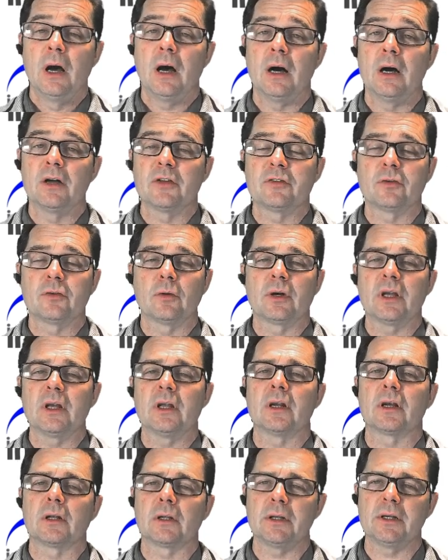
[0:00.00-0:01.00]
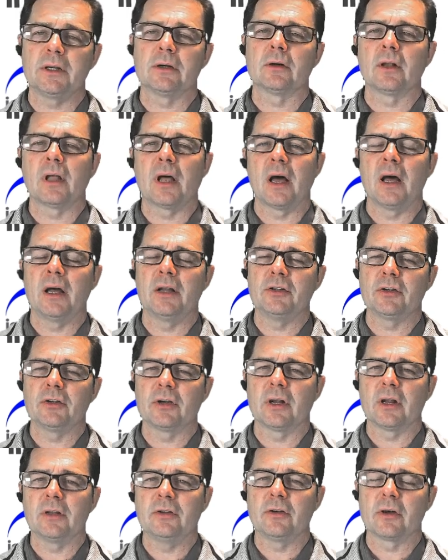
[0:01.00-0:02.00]
So again, a cleaner line,
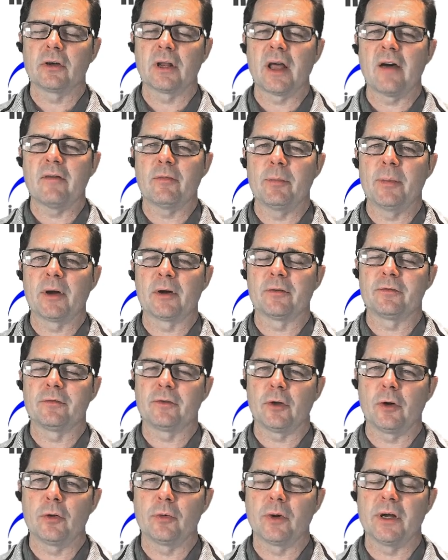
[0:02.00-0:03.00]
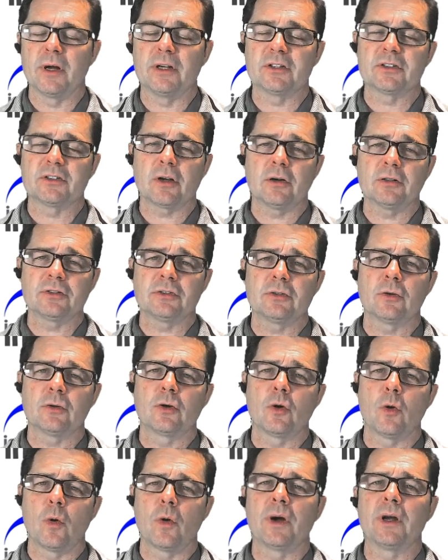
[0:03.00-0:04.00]
you're gonna have a better flow rate. It's also
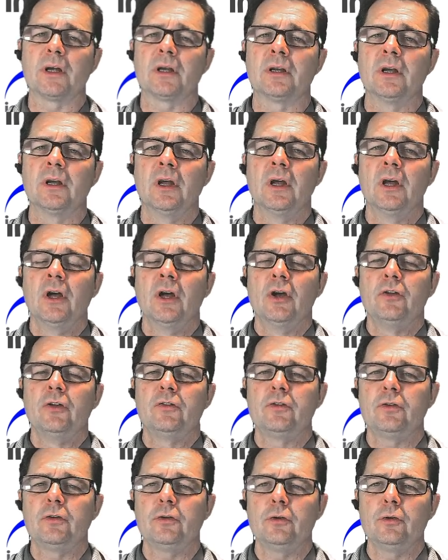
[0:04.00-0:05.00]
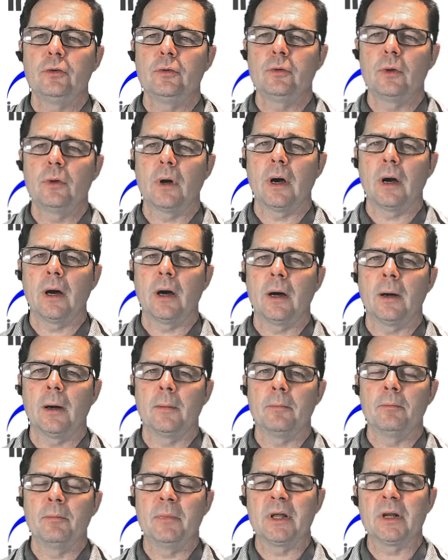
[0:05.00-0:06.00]
going to
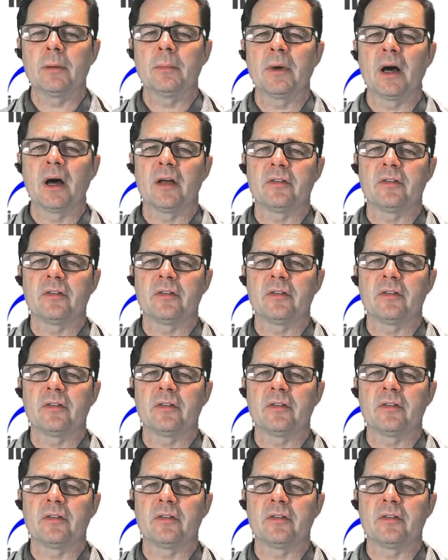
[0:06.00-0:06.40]
minimize